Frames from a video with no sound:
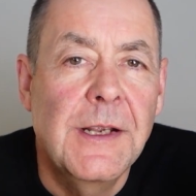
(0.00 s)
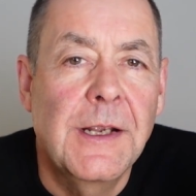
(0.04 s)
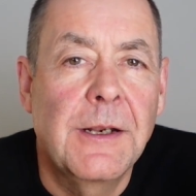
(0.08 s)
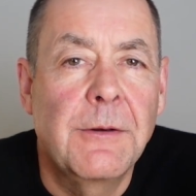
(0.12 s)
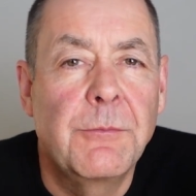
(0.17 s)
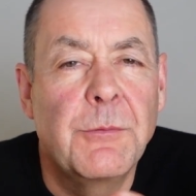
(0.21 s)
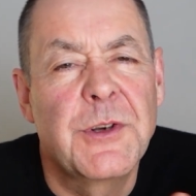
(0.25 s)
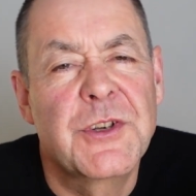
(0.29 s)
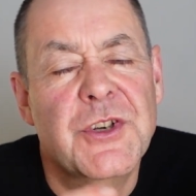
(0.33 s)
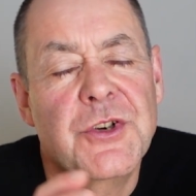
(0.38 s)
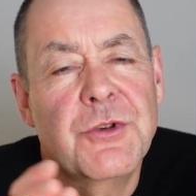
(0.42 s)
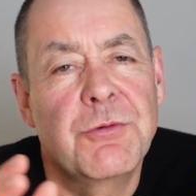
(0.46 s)

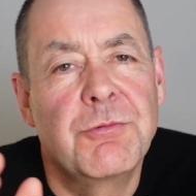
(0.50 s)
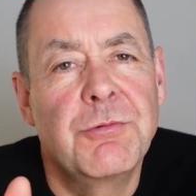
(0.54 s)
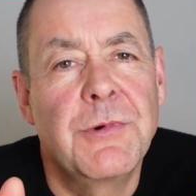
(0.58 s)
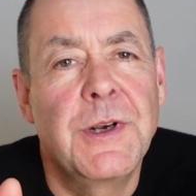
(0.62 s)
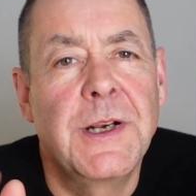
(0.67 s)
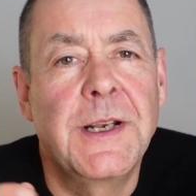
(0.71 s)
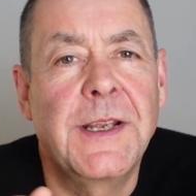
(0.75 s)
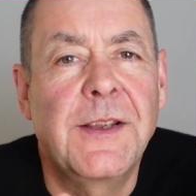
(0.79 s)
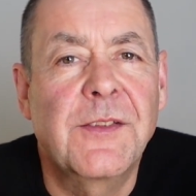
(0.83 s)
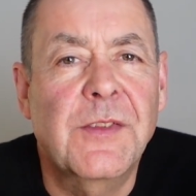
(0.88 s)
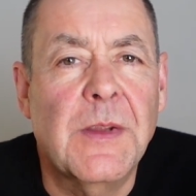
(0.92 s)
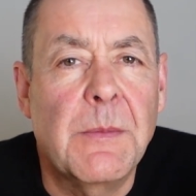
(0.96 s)
which
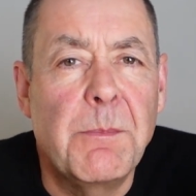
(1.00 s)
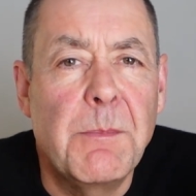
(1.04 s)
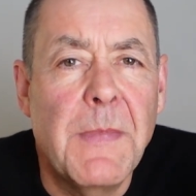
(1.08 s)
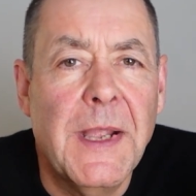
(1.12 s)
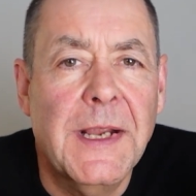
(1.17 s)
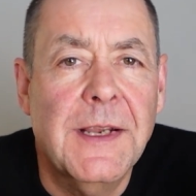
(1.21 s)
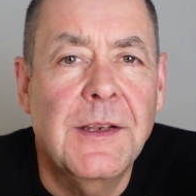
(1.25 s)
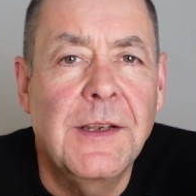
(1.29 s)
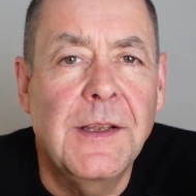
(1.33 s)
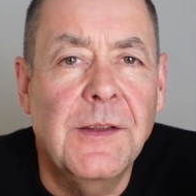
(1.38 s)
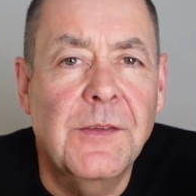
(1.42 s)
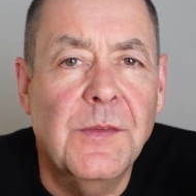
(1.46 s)
really is a
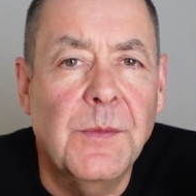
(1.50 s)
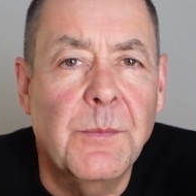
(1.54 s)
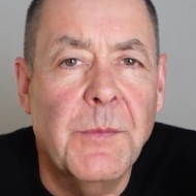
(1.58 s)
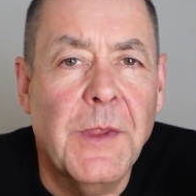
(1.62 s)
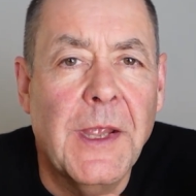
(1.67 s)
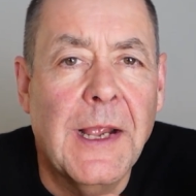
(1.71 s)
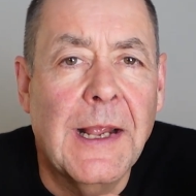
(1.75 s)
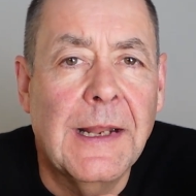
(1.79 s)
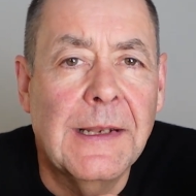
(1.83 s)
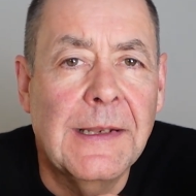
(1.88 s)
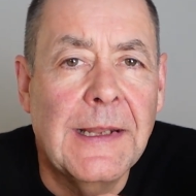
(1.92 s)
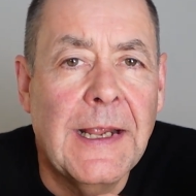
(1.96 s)
mechanism
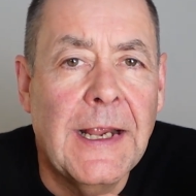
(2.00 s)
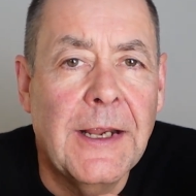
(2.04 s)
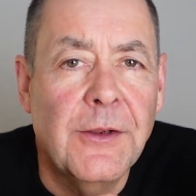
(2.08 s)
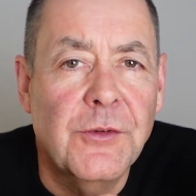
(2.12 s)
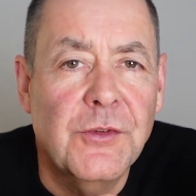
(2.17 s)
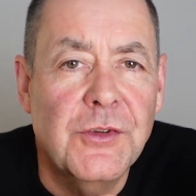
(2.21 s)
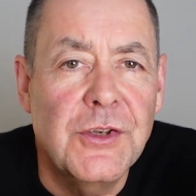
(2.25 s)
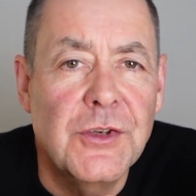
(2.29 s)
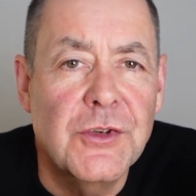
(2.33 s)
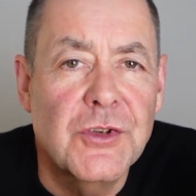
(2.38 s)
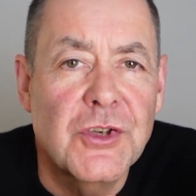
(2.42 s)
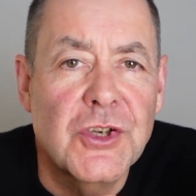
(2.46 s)
that
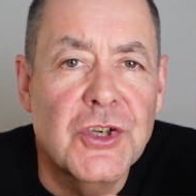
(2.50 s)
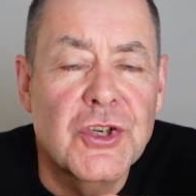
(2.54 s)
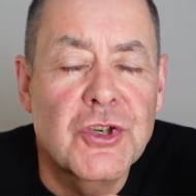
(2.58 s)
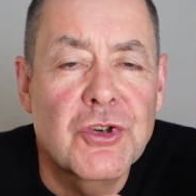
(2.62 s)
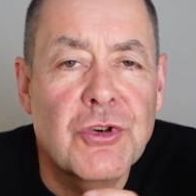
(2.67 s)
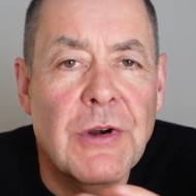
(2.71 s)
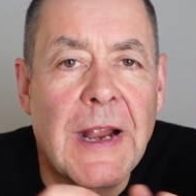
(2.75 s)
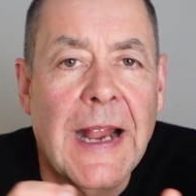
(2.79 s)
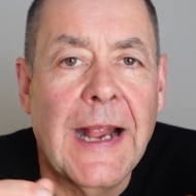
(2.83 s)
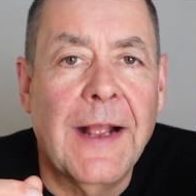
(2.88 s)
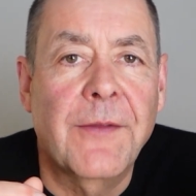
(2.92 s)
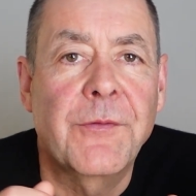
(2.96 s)
allows you to
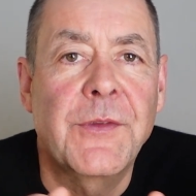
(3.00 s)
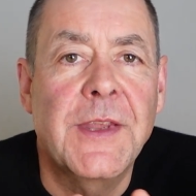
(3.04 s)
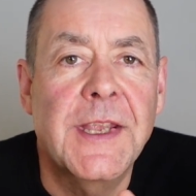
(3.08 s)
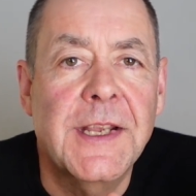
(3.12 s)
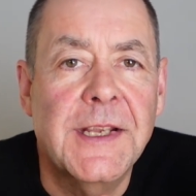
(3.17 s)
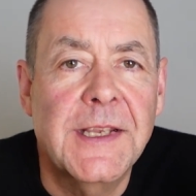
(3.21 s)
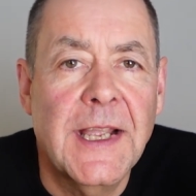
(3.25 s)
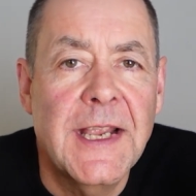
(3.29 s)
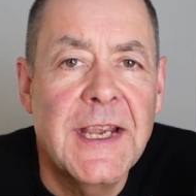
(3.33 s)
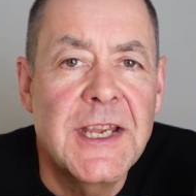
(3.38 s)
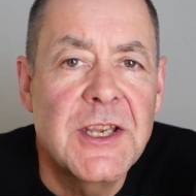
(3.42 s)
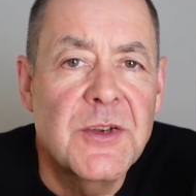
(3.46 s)
track the
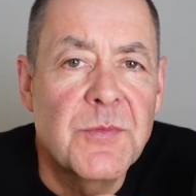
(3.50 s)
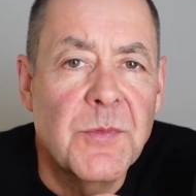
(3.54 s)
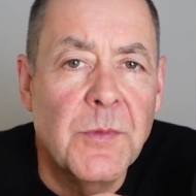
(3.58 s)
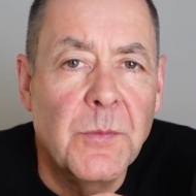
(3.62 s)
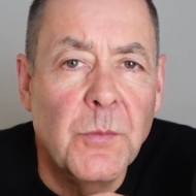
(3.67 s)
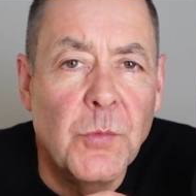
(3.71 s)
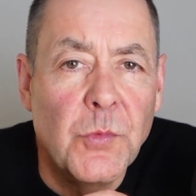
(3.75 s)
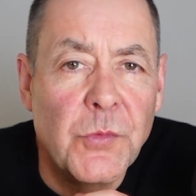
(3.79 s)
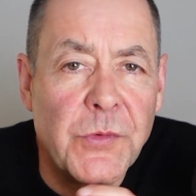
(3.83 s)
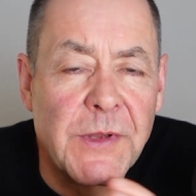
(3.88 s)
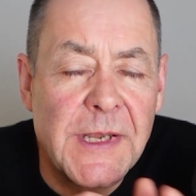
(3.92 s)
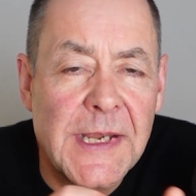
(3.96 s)

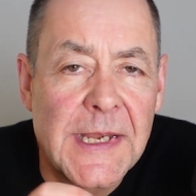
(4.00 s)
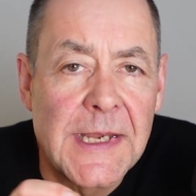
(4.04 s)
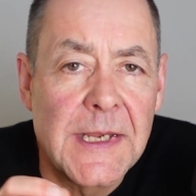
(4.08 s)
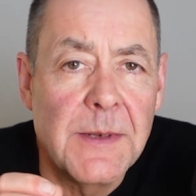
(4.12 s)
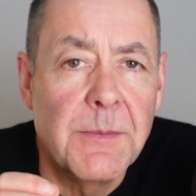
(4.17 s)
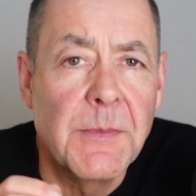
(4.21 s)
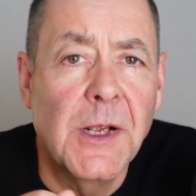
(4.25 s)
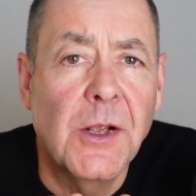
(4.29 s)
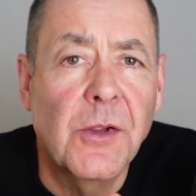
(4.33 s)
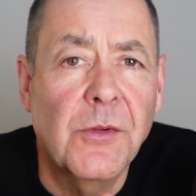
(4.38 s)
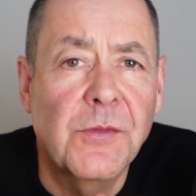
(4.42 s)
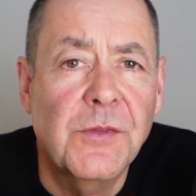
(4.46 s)
engagement with the
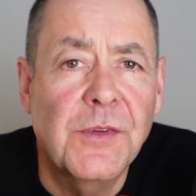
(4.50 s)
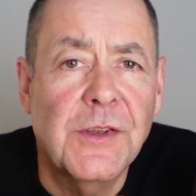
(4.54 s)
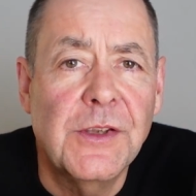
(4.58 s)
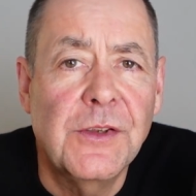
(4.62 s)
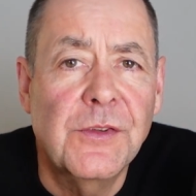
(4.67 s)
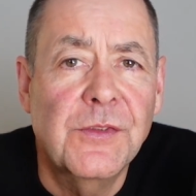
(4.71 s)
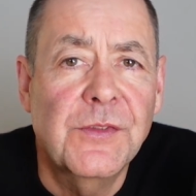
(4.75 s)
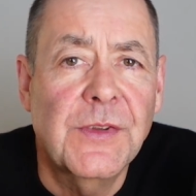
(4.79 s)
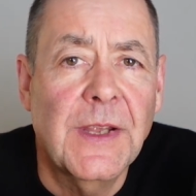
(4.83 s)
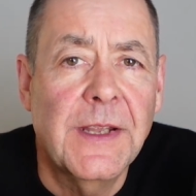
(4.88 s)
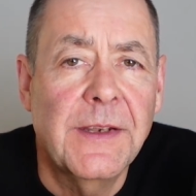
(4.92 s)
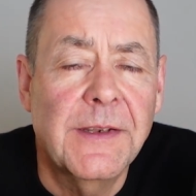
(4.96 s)
emails that you
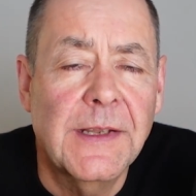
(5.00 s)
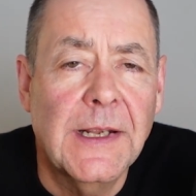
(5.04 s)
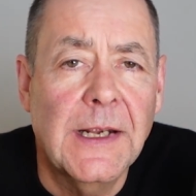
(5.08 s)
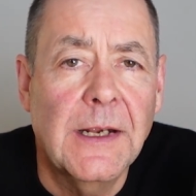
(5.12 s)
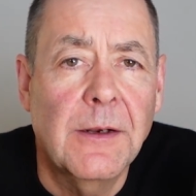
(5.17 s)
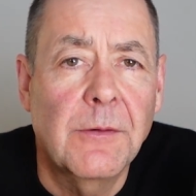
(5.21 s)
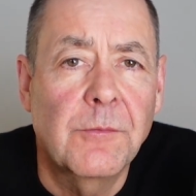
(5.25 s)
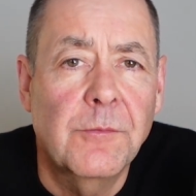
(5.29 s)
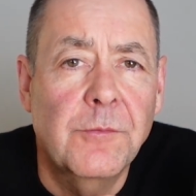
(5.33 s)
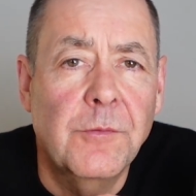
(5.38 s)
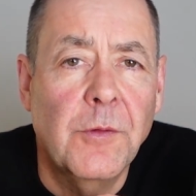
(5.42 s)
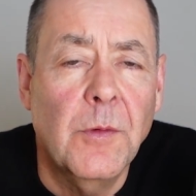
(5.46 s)
send
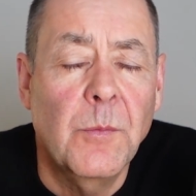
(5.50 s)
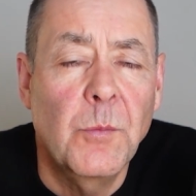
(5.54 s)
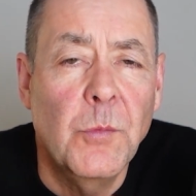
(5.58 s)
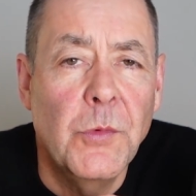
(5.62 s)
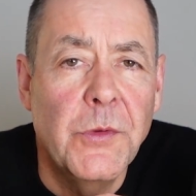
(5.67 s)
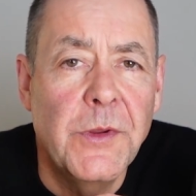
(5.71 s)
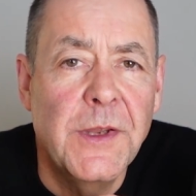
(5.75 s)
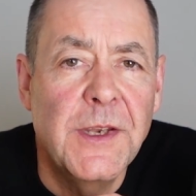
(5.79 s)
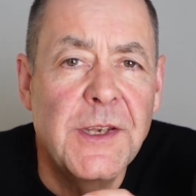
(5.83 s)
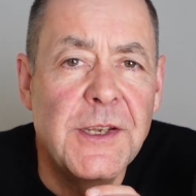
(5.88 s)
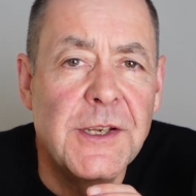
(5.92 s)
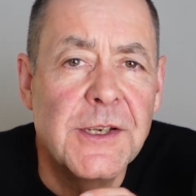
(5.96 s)
out from
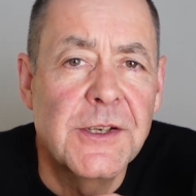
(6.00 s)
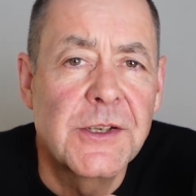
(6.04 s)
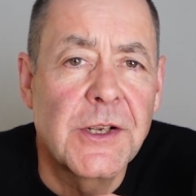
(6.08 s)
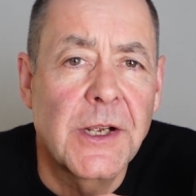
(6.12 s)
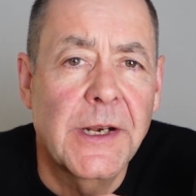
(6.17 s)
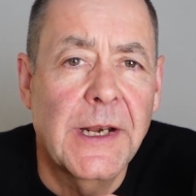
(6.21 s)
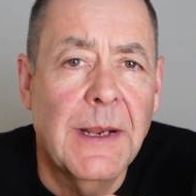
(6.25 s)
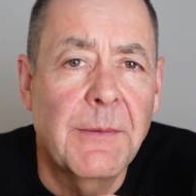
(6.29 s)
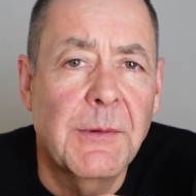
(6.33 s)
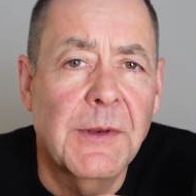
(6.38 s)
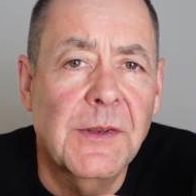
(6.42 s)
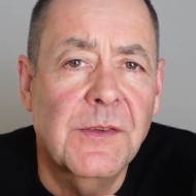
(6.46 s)
within your
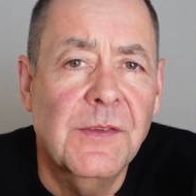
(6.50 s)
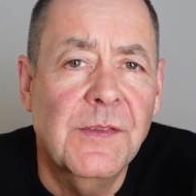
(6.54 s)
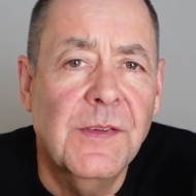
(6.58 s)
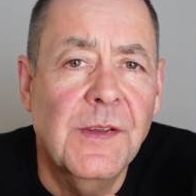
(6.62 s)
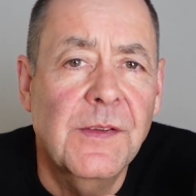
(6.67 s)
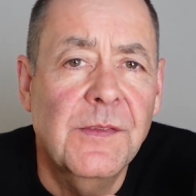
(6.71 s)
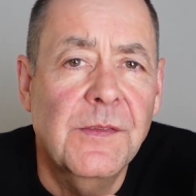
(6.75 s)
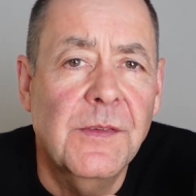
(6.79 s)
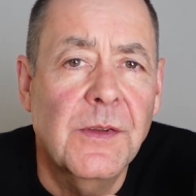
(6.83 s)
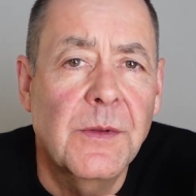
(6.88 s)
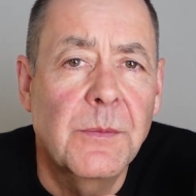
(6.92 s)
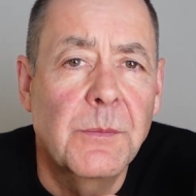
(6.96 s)
Dynamics
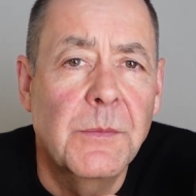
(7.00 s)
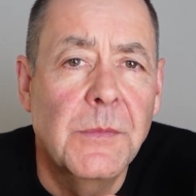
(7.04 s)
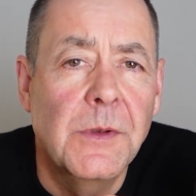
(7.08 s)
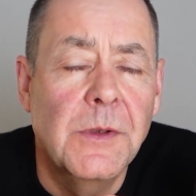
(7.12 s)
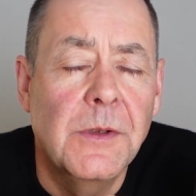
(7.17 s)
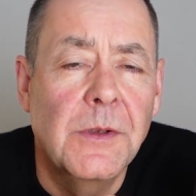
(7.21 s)
system.